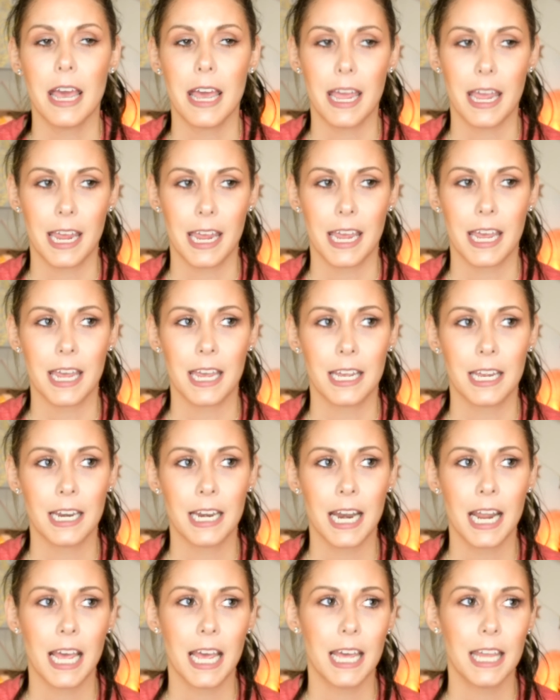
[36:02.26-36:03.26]

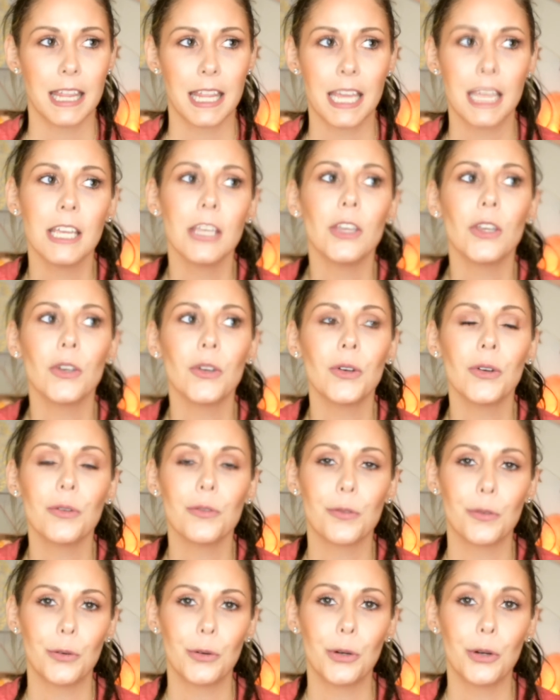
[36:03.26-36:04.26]
And thank you
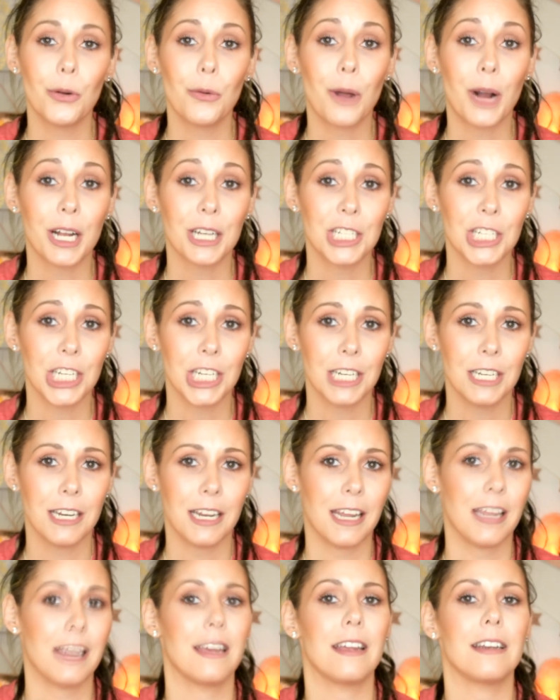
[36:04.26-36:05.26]
for watching
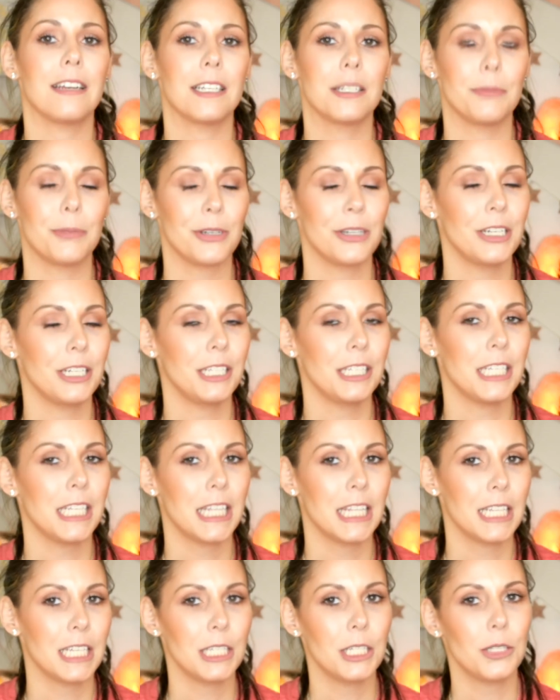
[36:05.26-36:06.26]
and
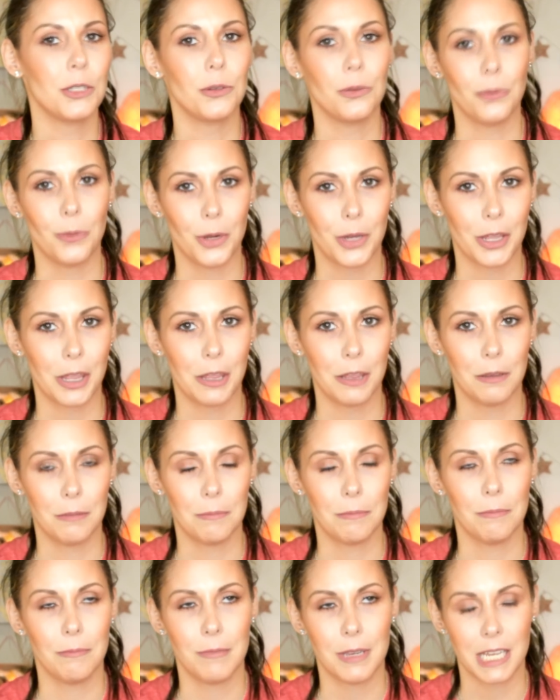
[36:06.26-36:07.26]
experiencing this with
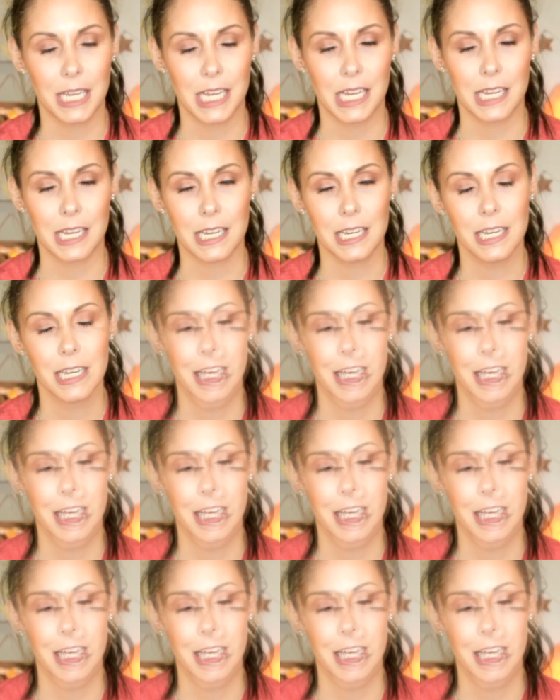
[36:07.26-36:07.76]
me,